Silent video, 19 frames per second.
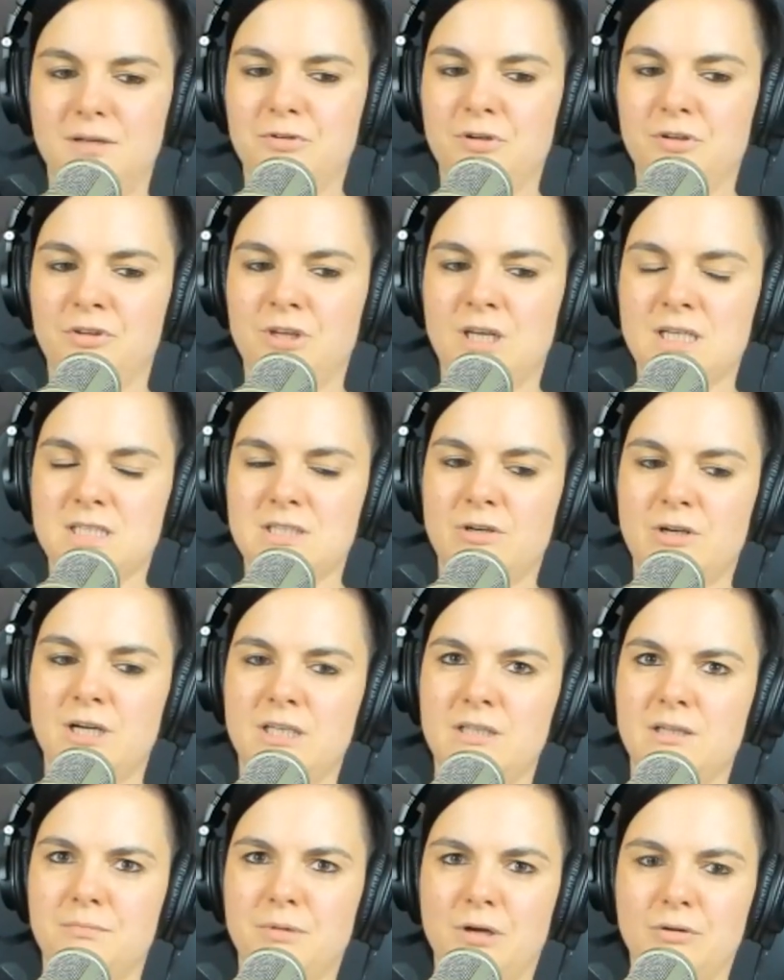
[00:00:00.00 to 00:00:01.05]
different things,
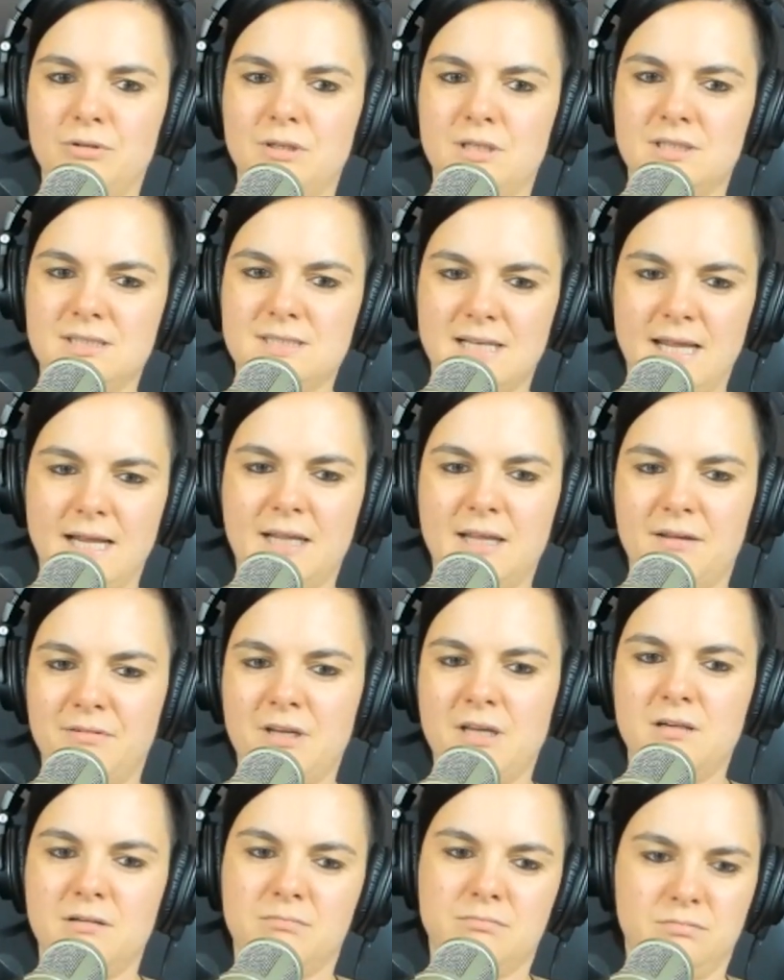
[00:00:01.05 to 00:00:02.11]
right? About the Slack
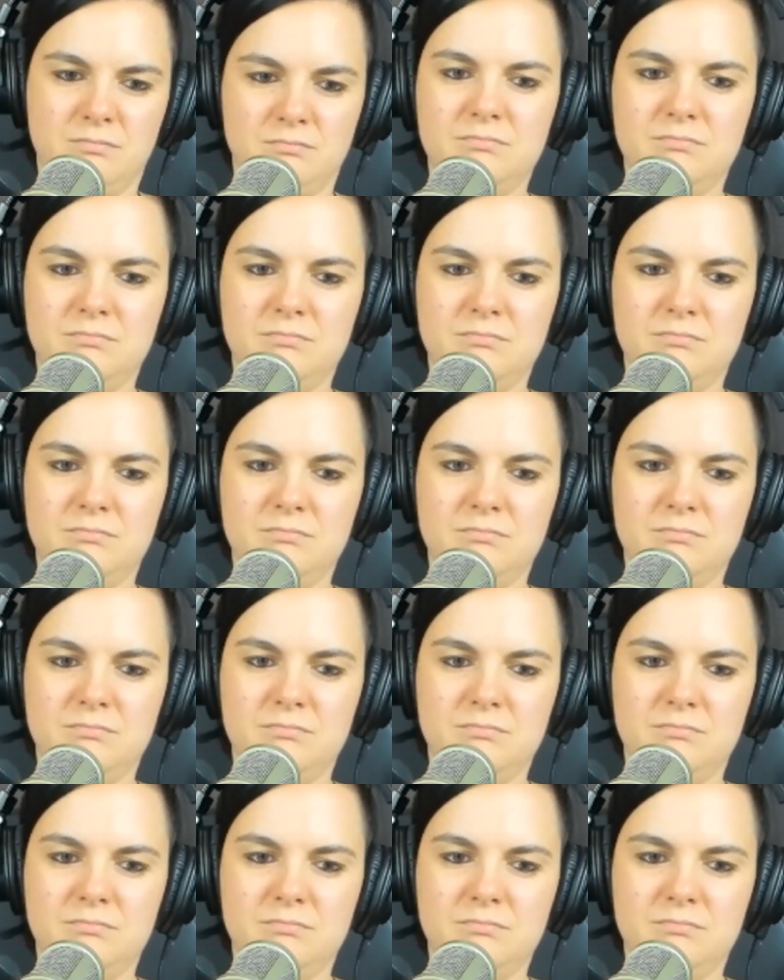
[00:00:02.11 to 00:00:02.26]
having